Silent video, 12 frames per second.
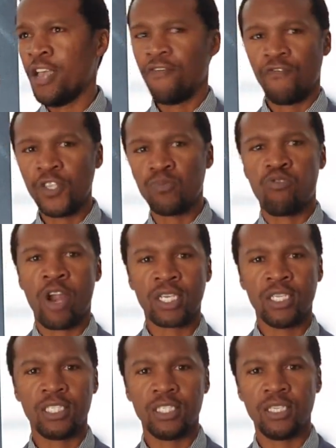this
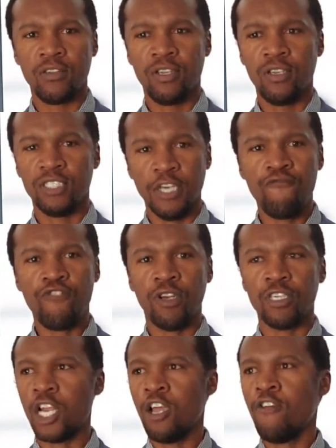practice is
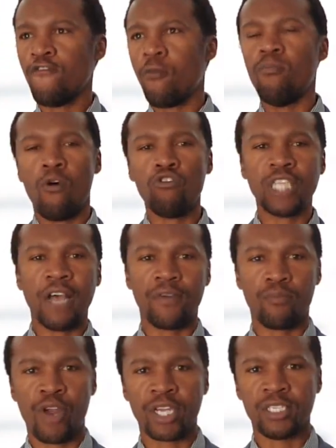different from most other
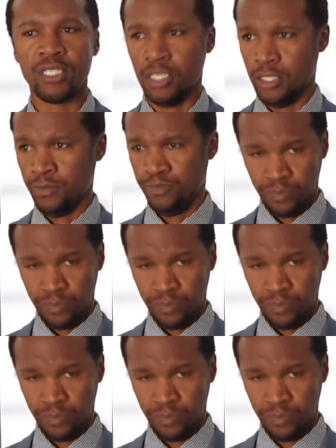practices.